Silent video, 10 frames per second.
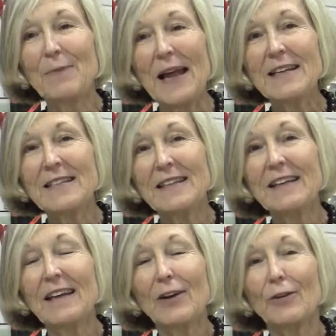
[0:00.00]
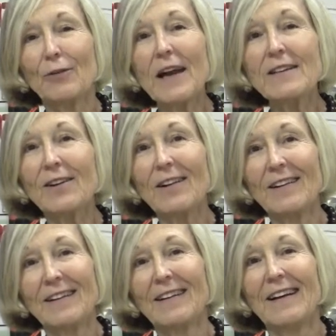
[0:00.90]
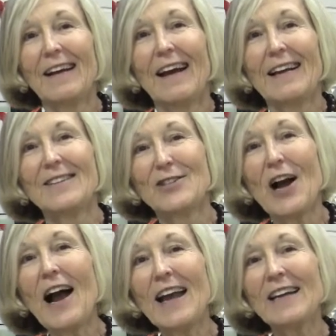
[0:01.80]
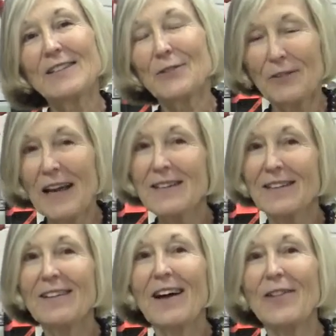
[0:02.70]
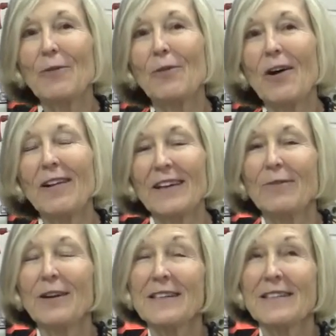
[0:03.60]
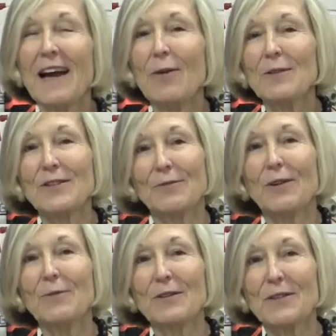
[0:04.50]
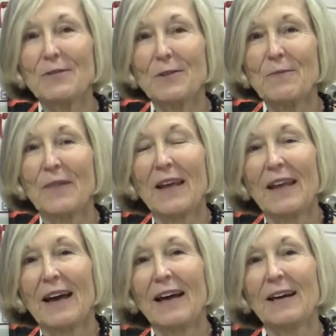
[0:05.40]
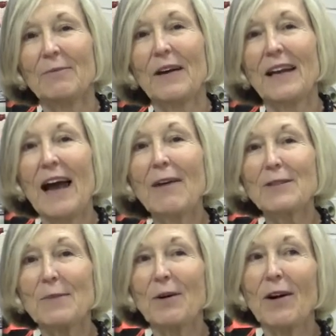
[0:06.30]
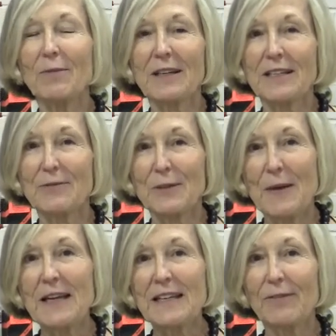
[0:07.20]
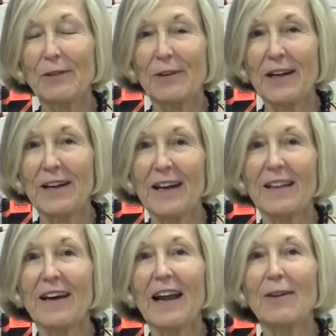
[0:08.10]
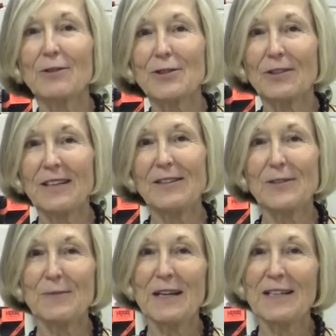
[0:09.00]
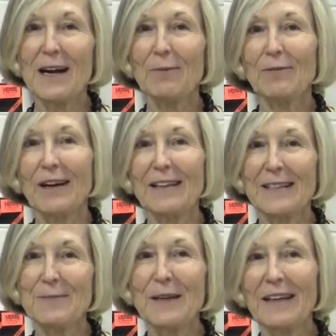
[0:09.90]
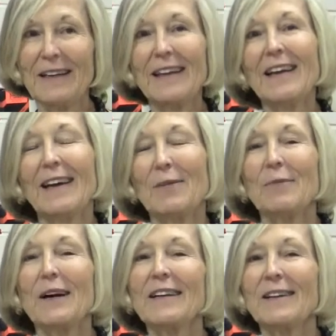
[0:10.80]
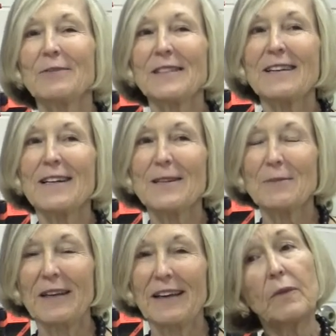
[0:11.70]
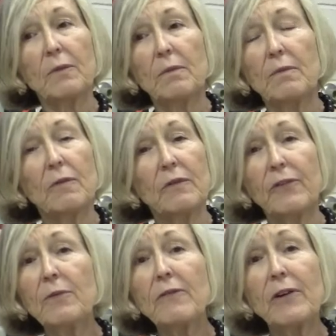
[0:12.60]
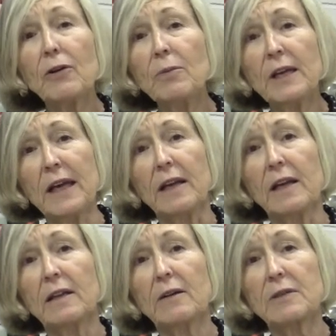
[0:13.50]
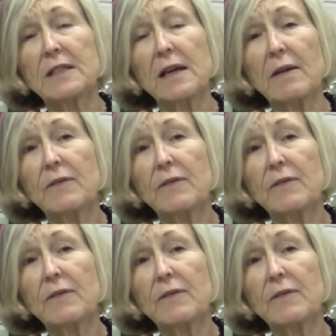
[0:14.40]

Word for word: had painted Grendel, giant Grendel, on the wall in what is now Mr. Romeo's room. And I was appalled because there was paint everywhere, and I thought, I will surely lose my job right this minute, but it was not to be. From the very beginning, there was an